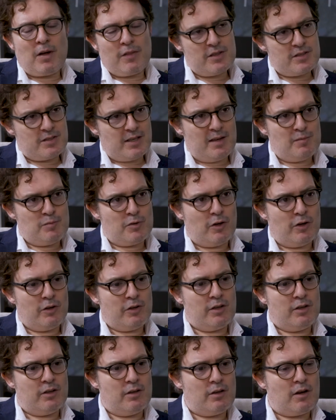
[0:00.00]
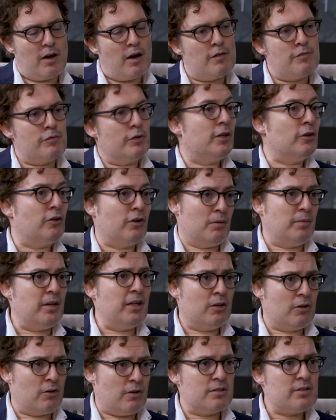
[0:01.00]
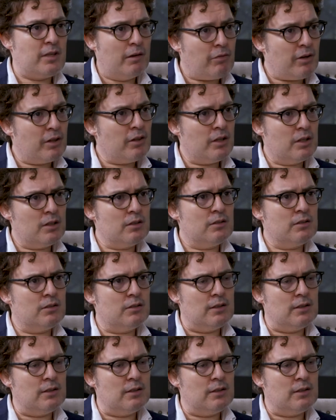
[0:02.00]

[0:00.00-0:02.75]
by the same token, I've really got to be across everything.